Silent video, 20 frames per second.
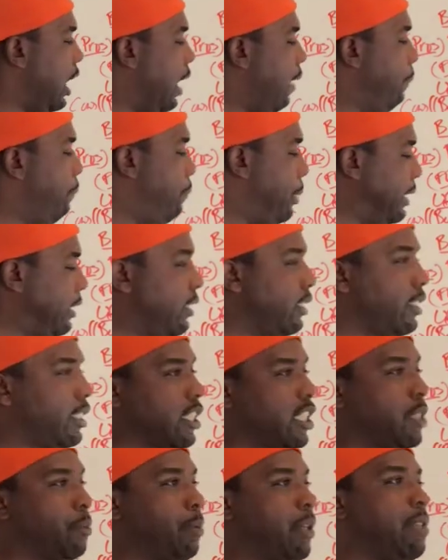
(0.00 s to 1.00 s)

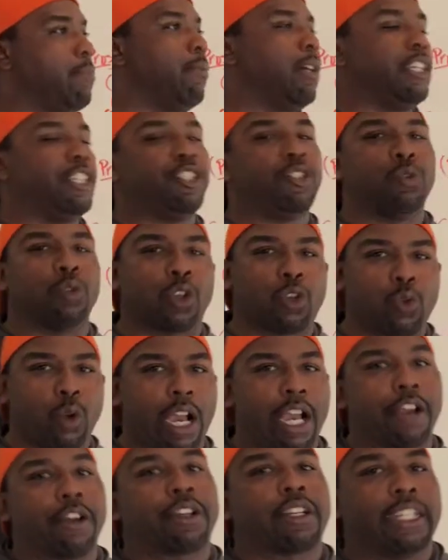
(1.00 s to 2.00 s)
Businesses spend money to
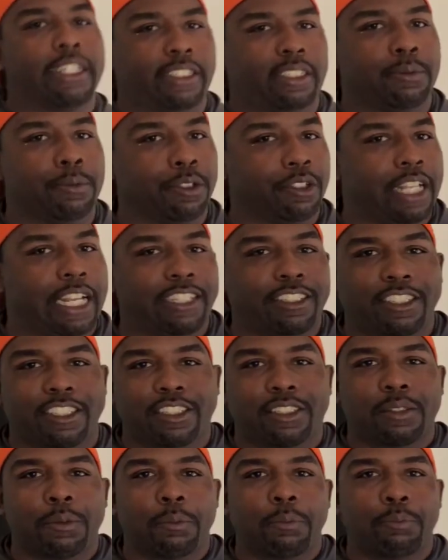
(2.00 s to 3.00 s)
acquire customers. That's
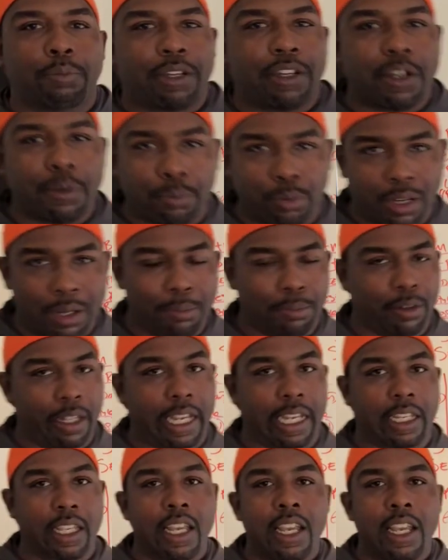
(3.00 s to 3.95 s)
just period, point blank.